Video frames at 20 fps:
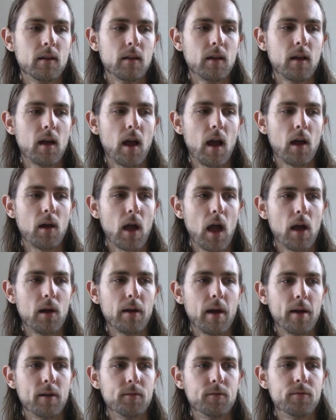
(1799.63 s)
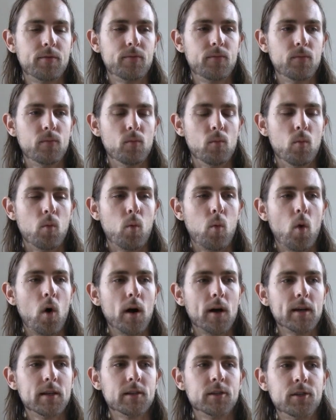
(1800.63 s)
I, I, have
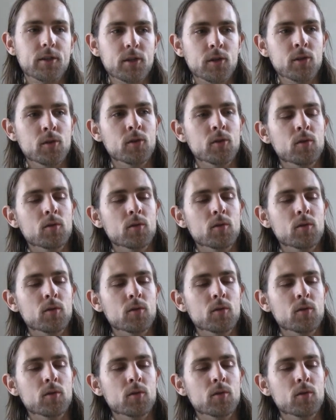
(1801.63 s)
wanted to.